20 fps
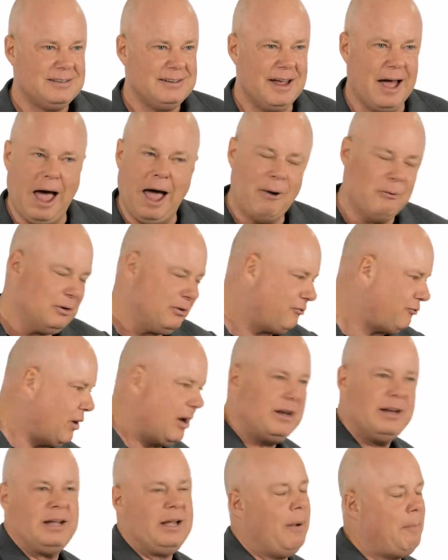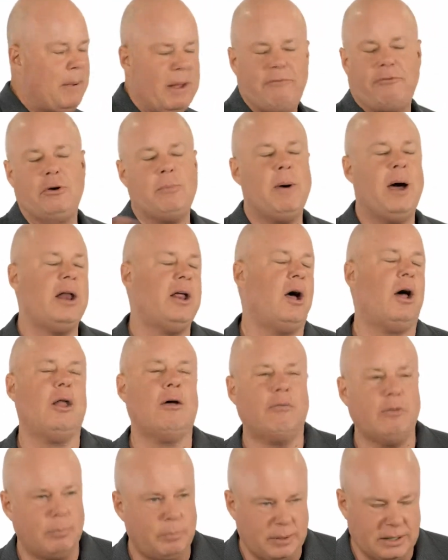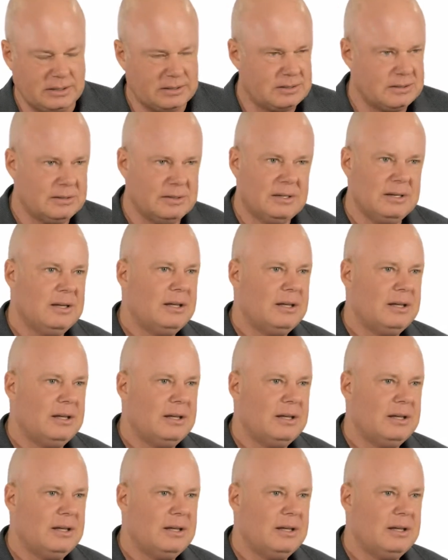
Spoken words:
Now, I was friending up everybody all over the place.